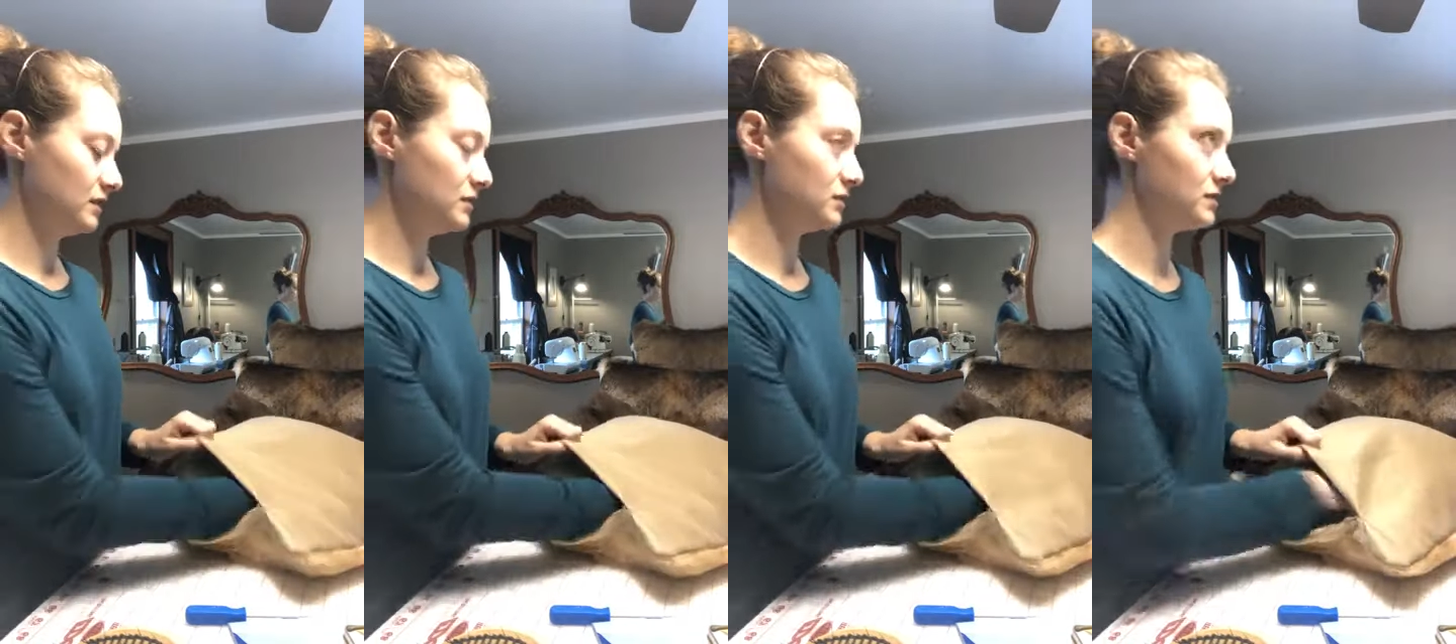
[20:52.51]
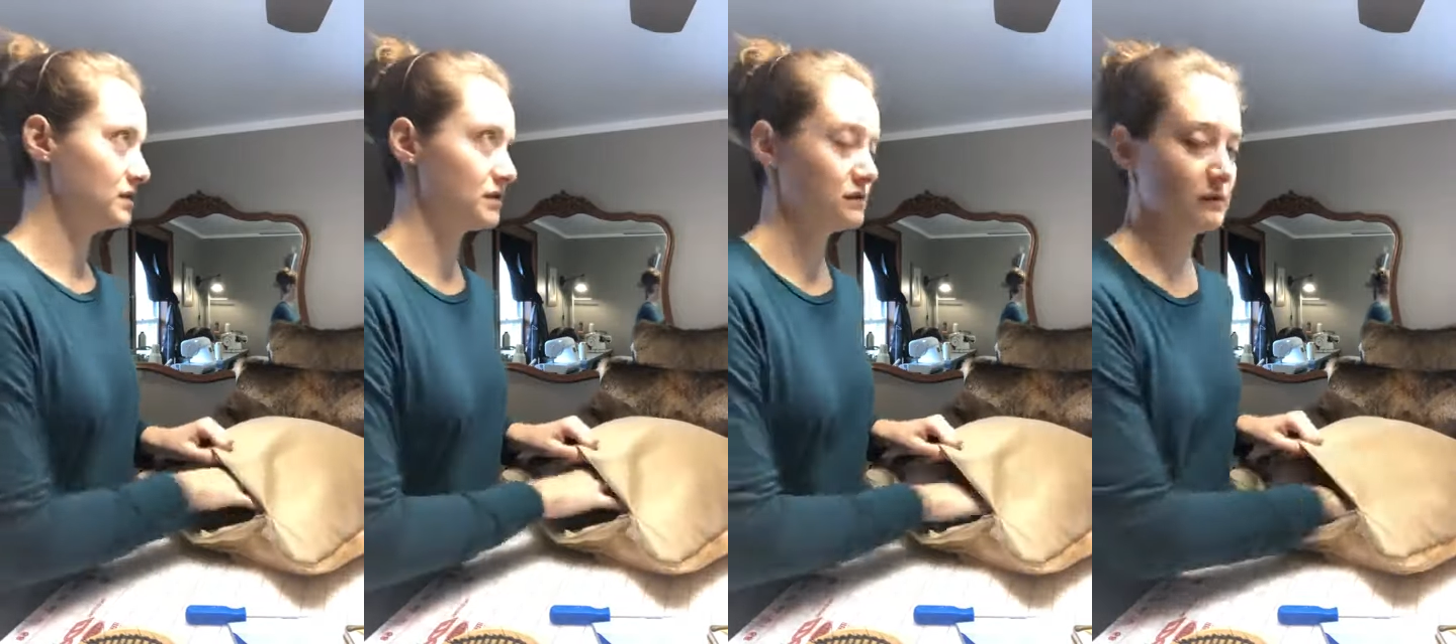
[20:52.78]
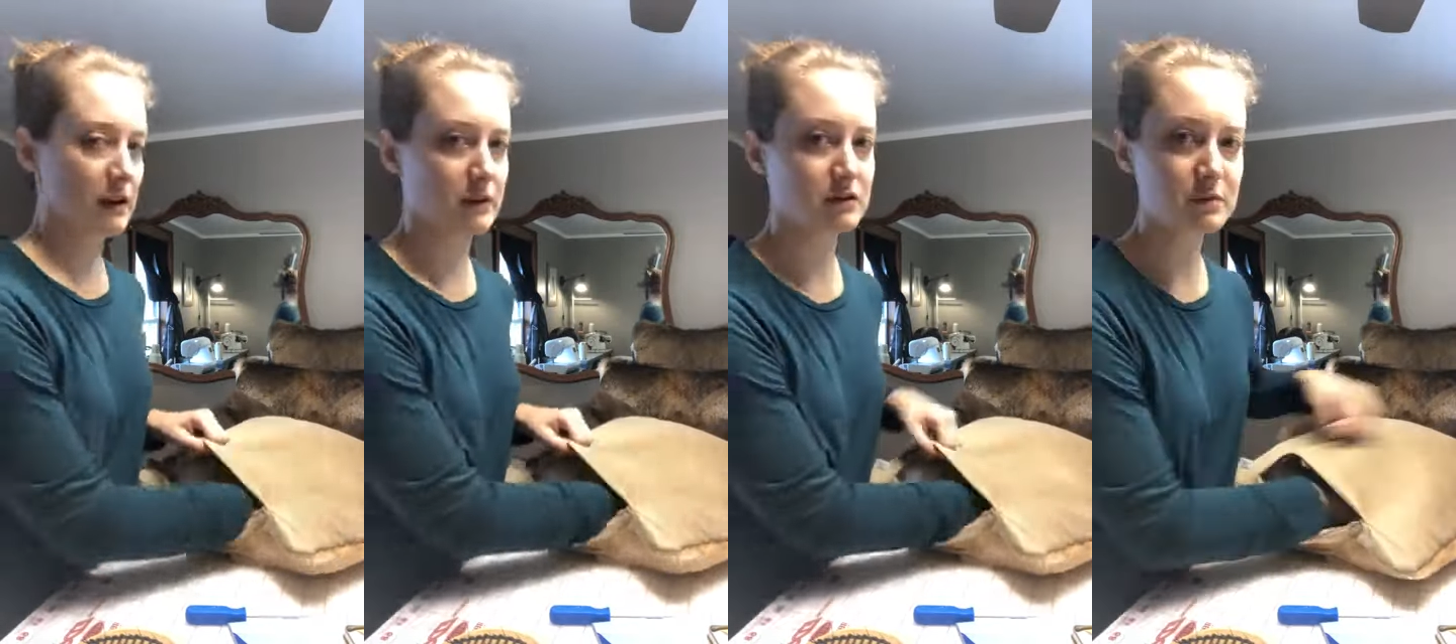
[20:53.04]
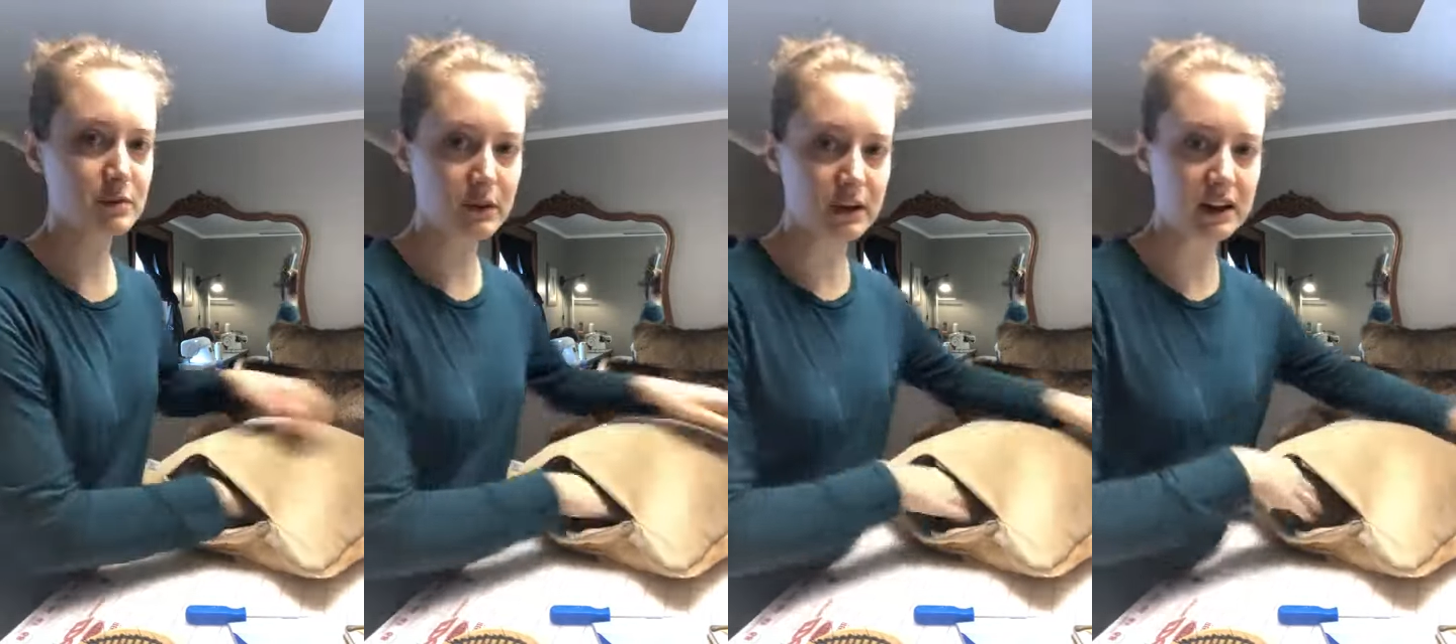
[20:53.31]
uses
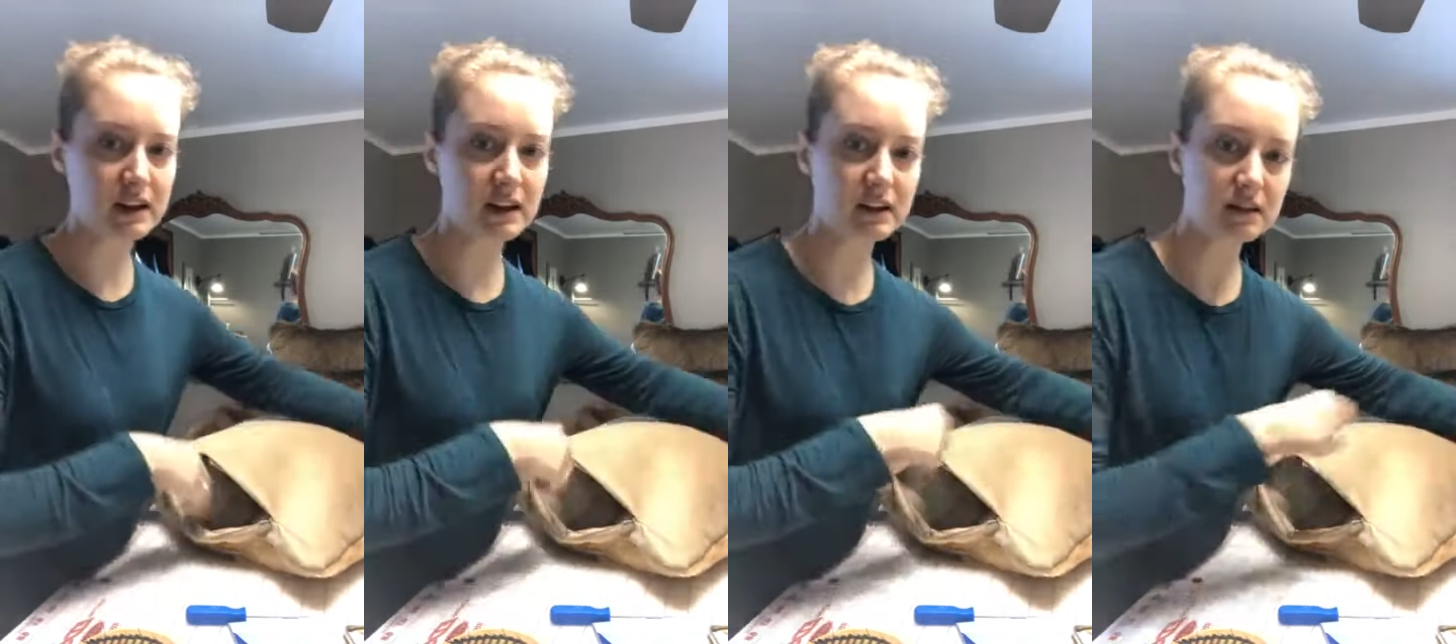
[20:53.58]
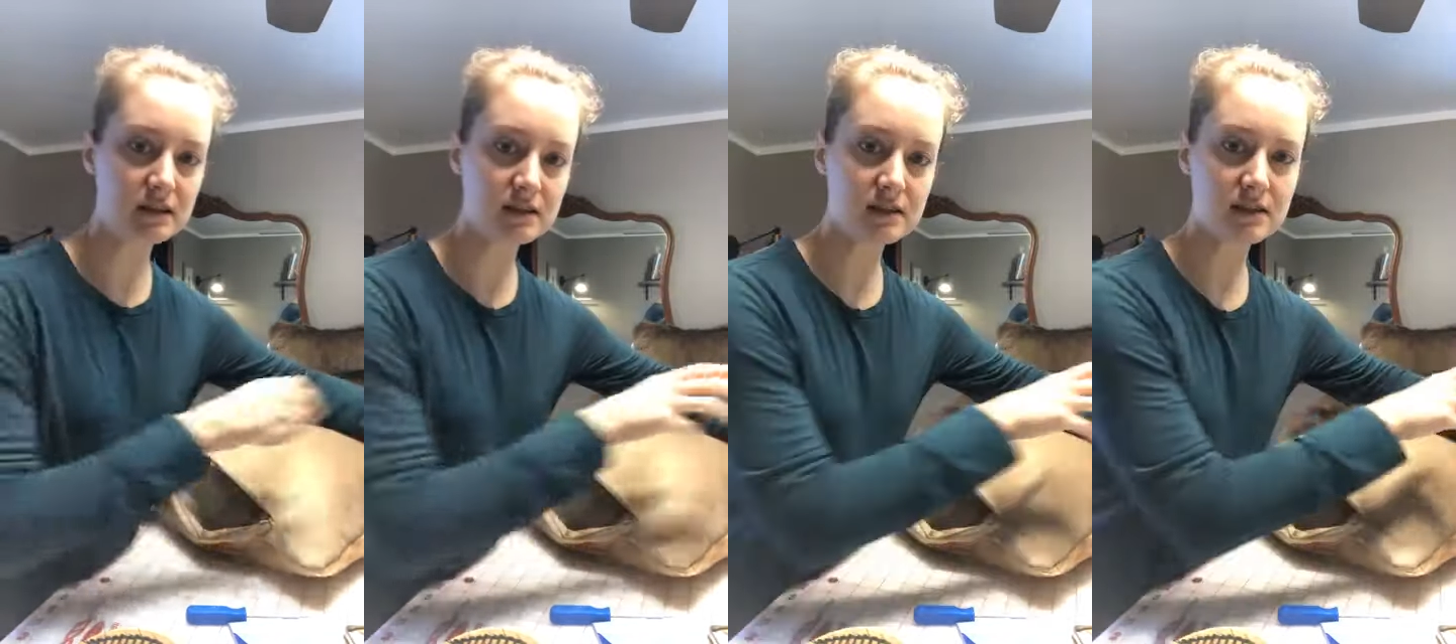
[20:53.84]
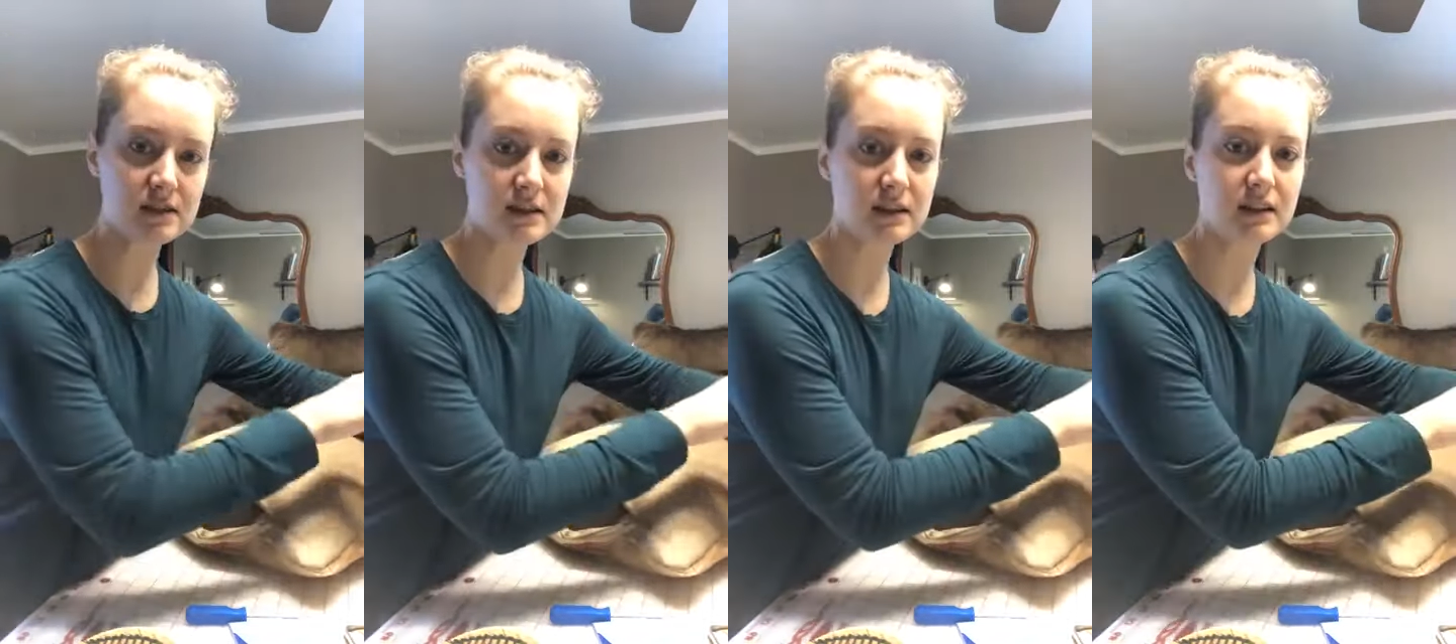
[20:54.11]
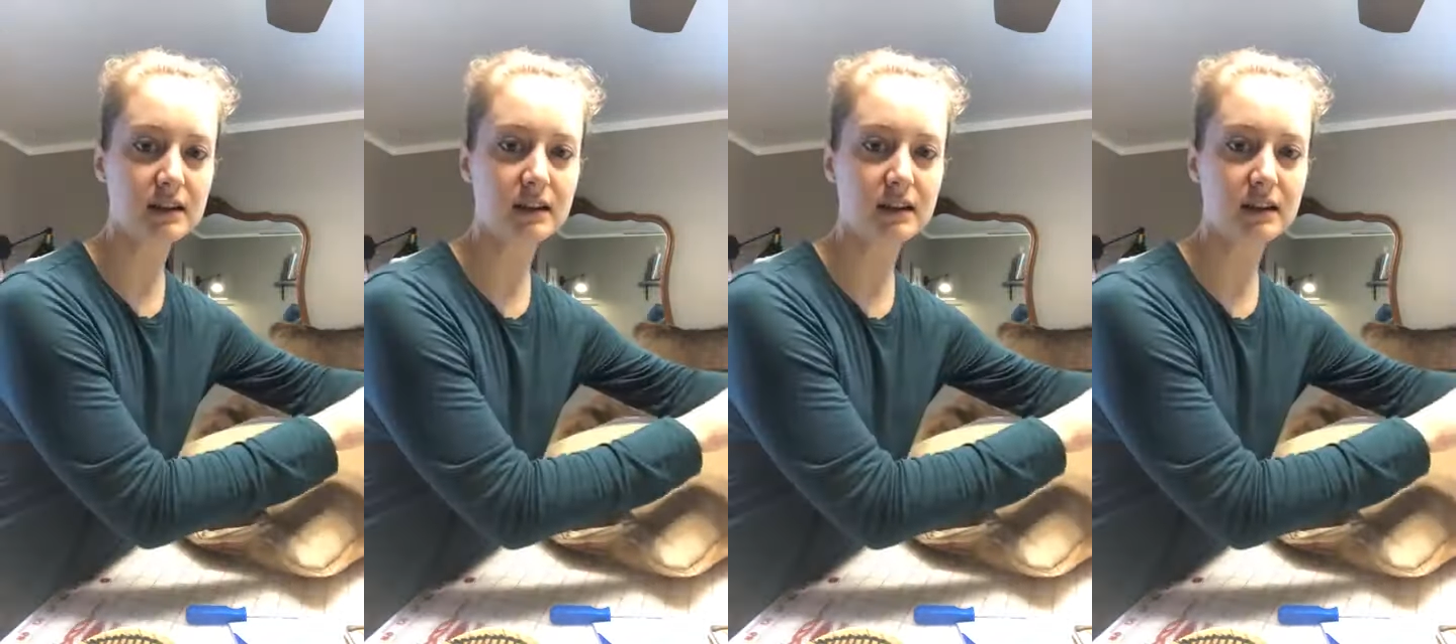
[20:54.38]
round point needles.